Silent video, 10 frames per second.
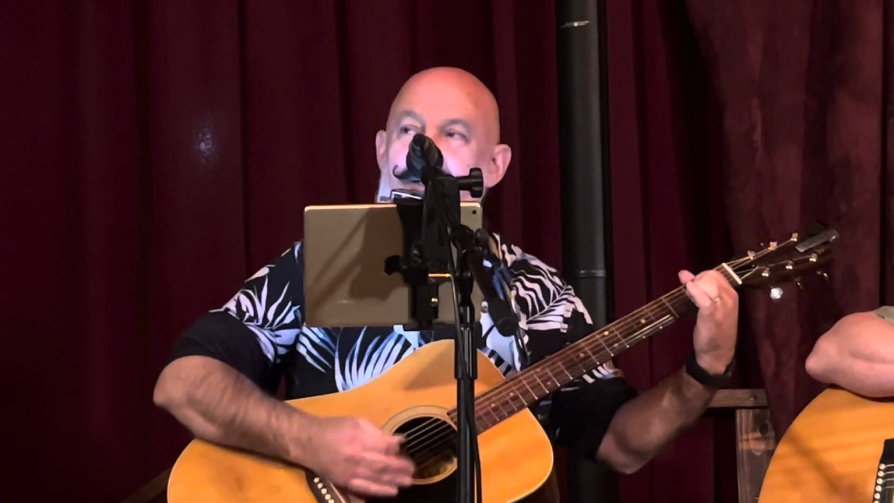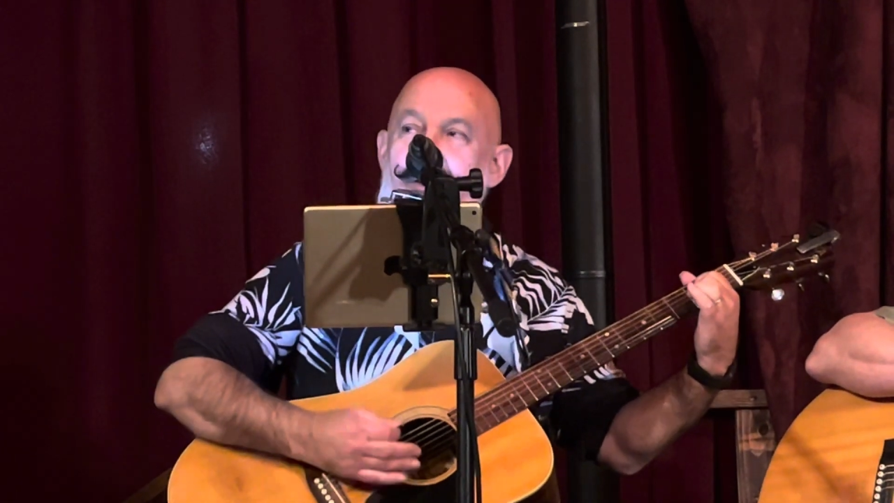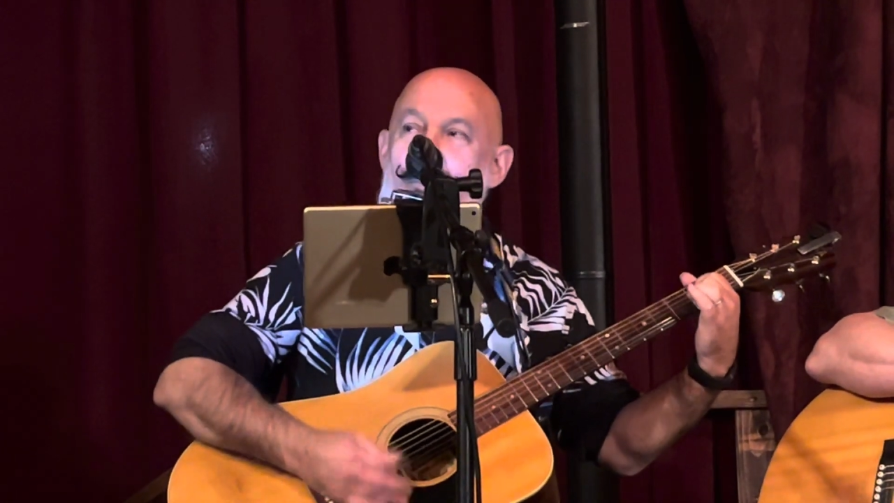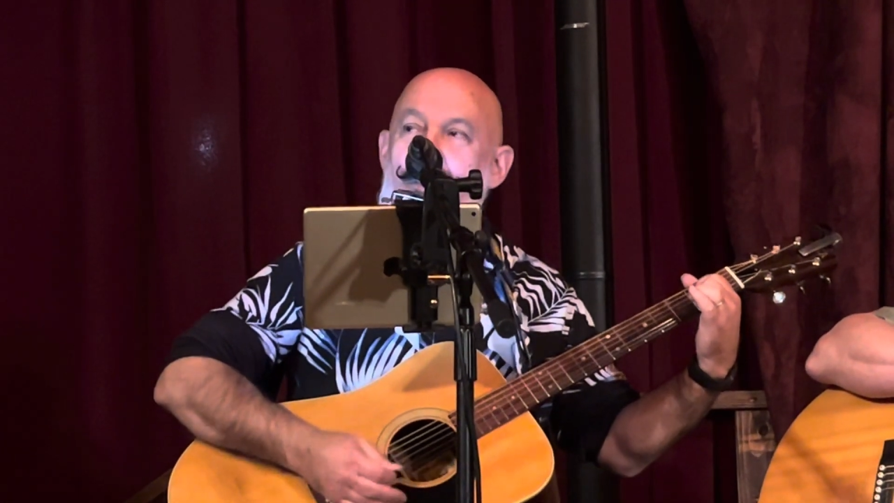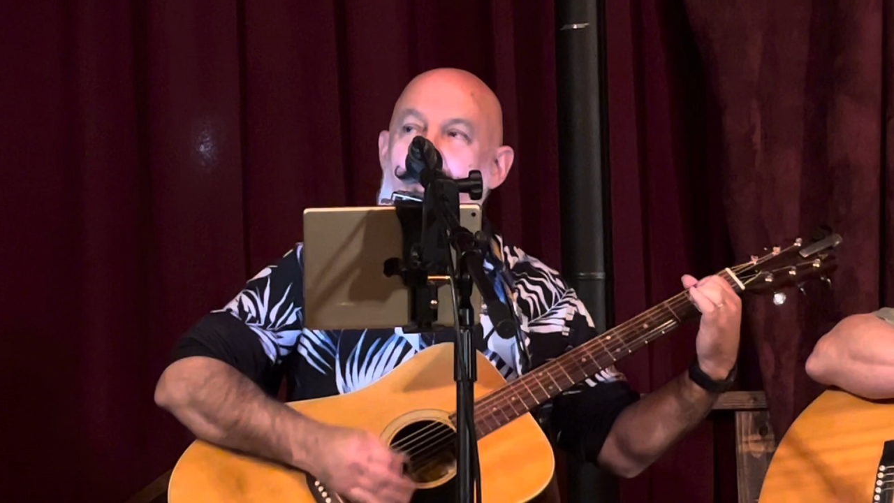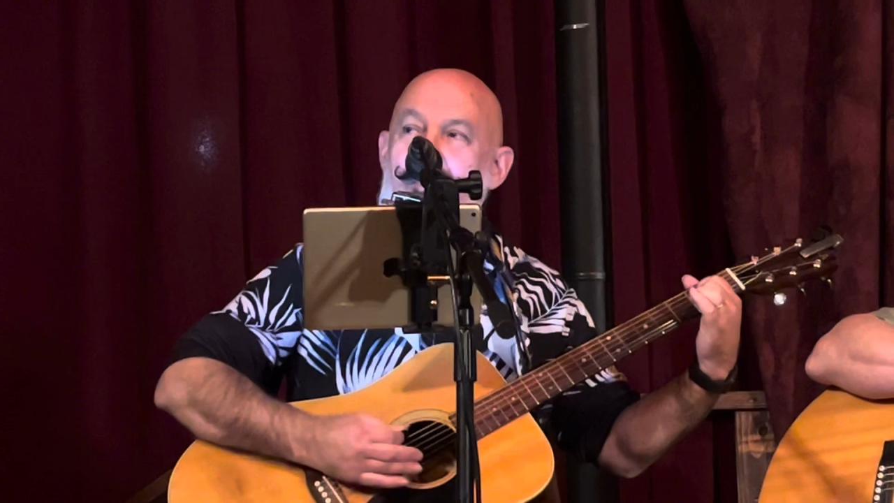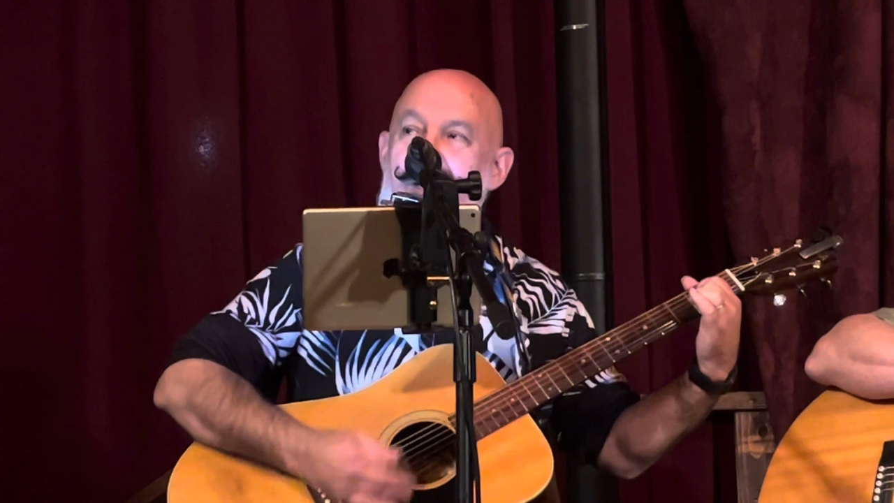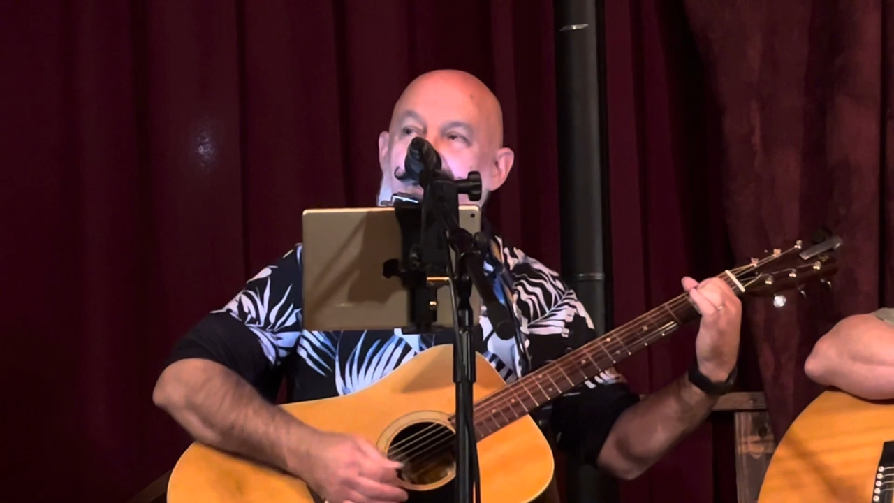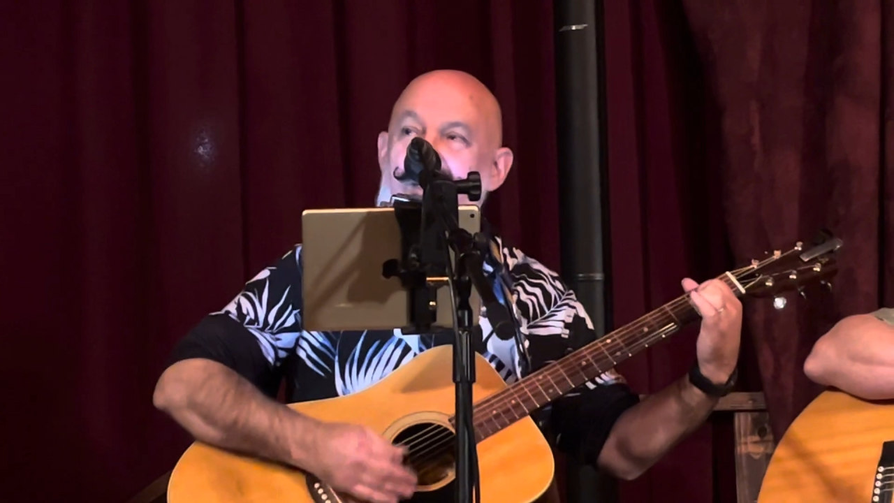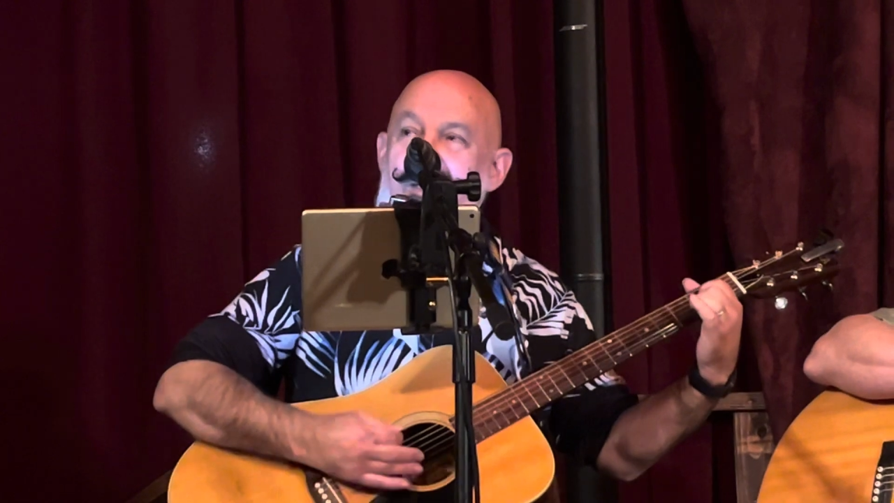you want to make
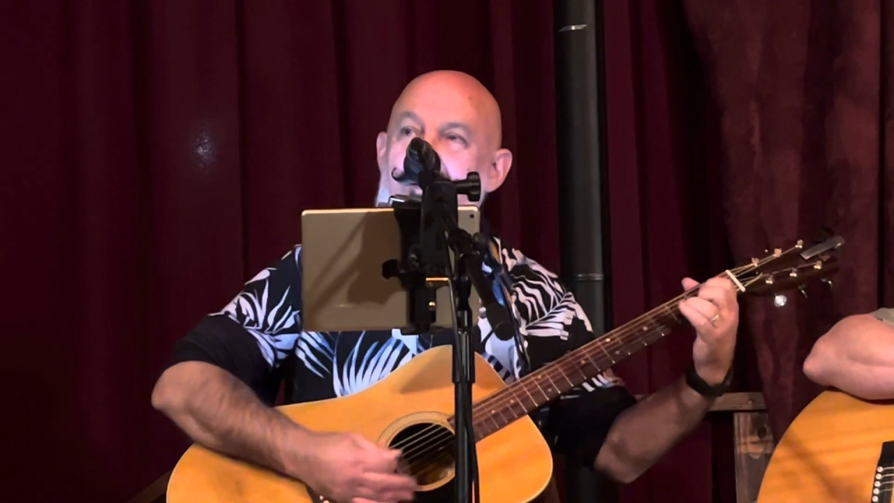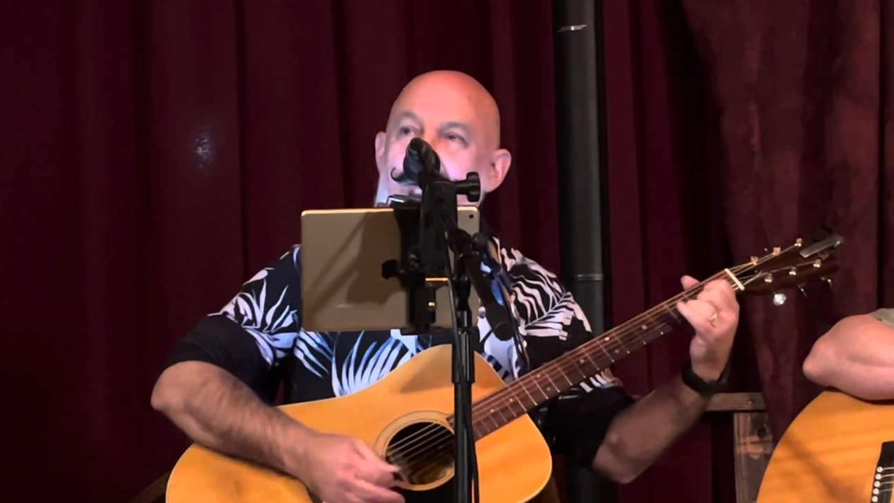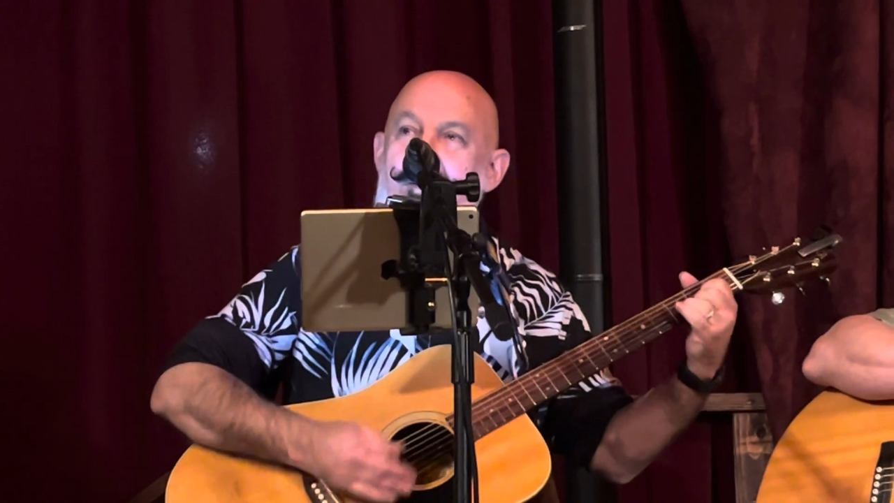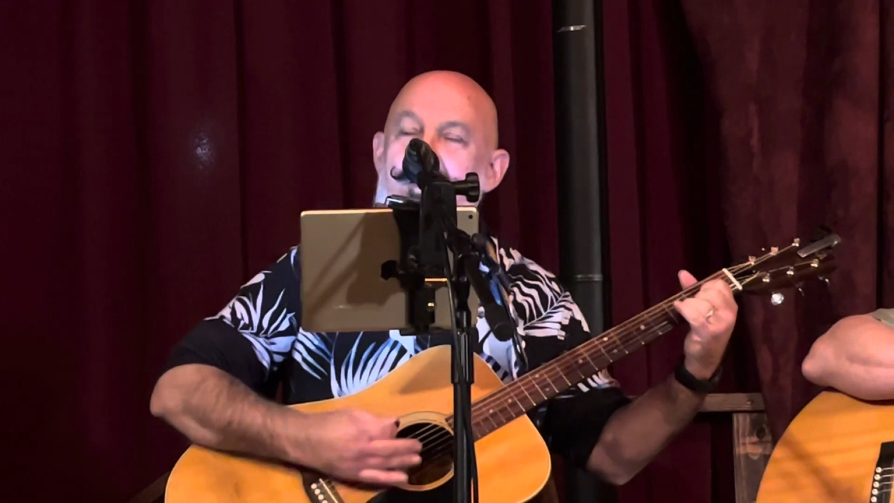a deal?